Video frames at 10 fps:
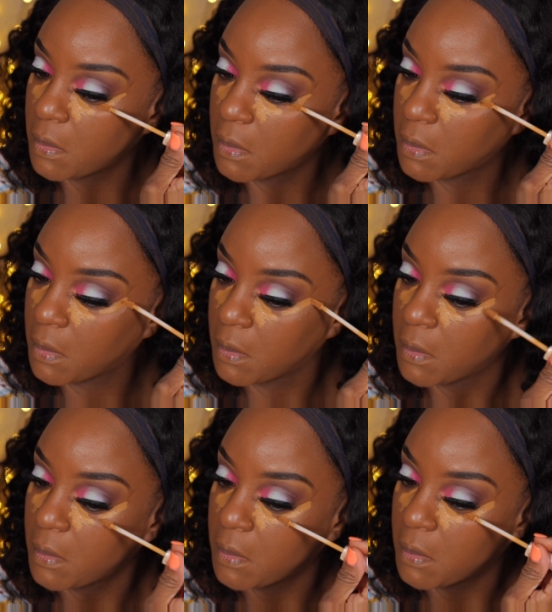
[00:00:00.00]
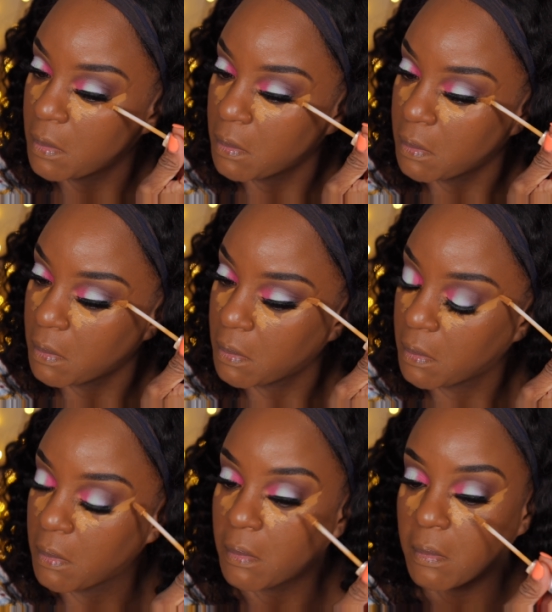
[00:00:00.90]

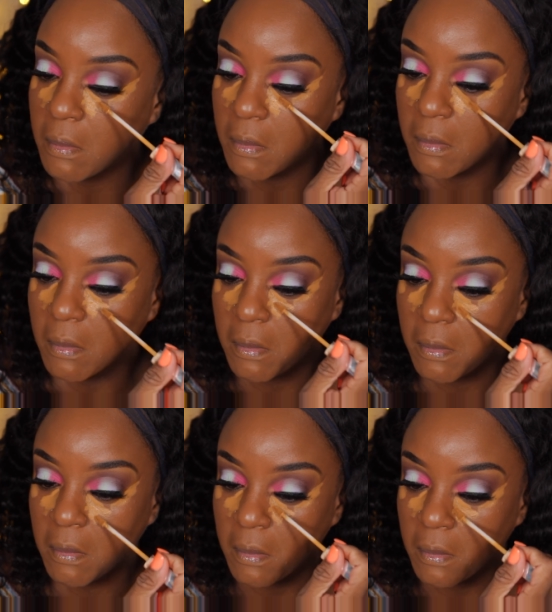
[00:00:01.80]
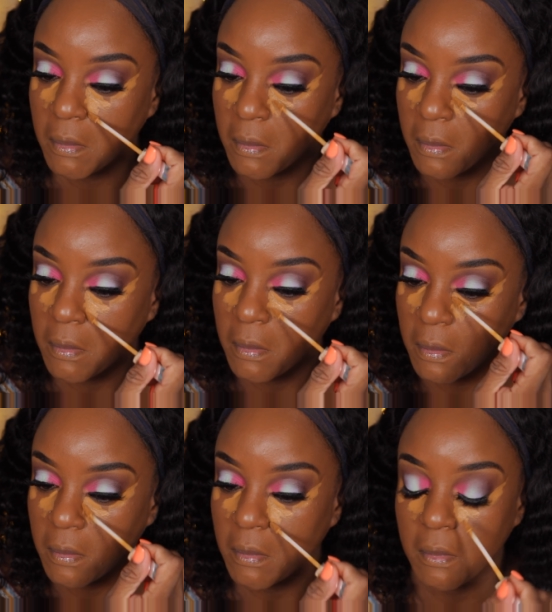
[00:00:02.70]

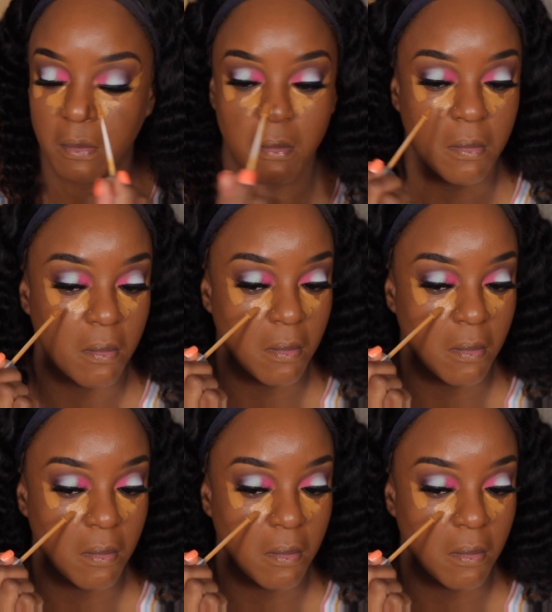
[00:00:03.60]
No one is speaking in this clip.